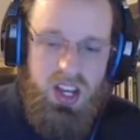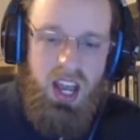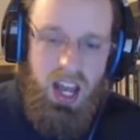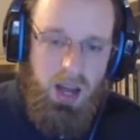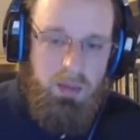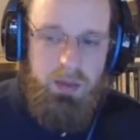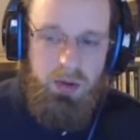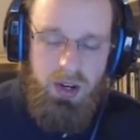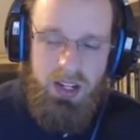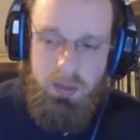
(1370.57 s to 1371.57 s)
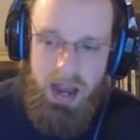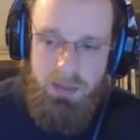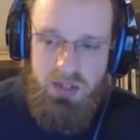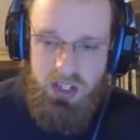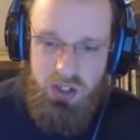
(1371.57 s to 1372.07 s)
and I'm going to be running the
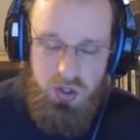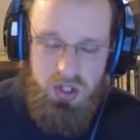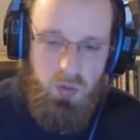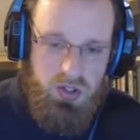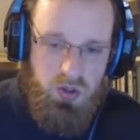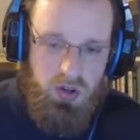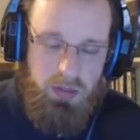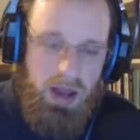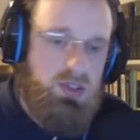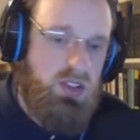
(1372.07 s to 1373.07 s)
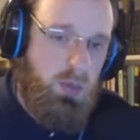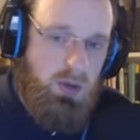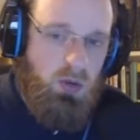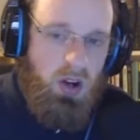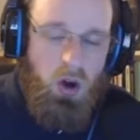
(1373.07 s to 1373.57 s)
maps and choosing what sort of maps that we
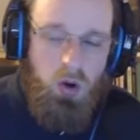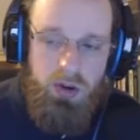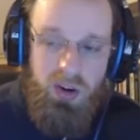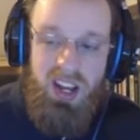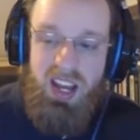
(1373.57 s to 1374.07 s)
run over